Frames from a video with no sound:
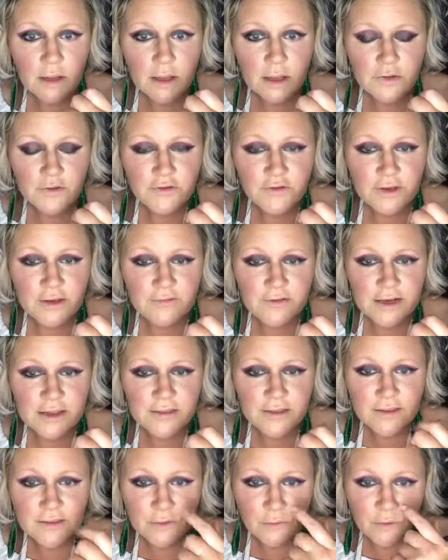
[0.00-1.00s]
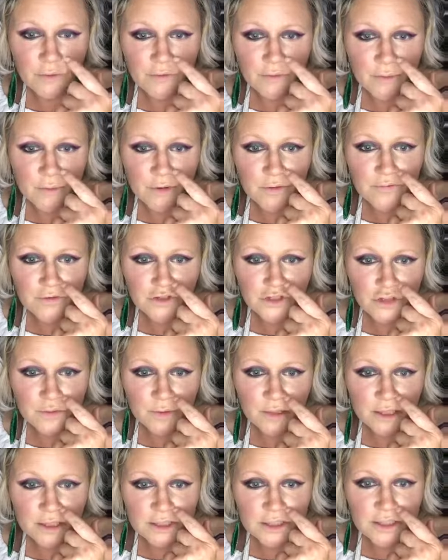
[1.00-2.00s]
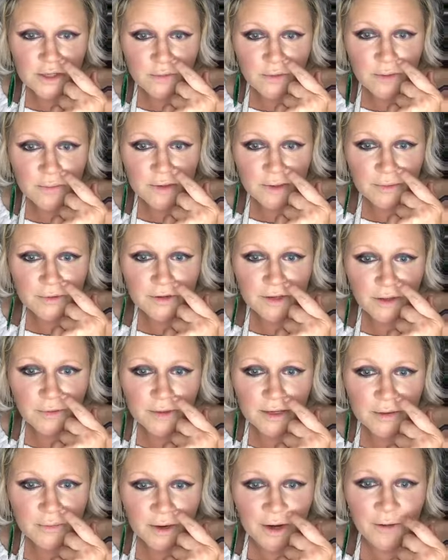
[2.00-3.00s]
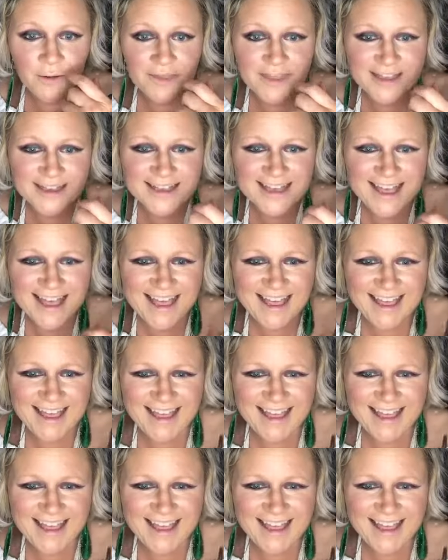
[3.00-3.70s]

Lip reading: Do you have anything that will remove the shoe polish? I won't be able to go anywhere with that.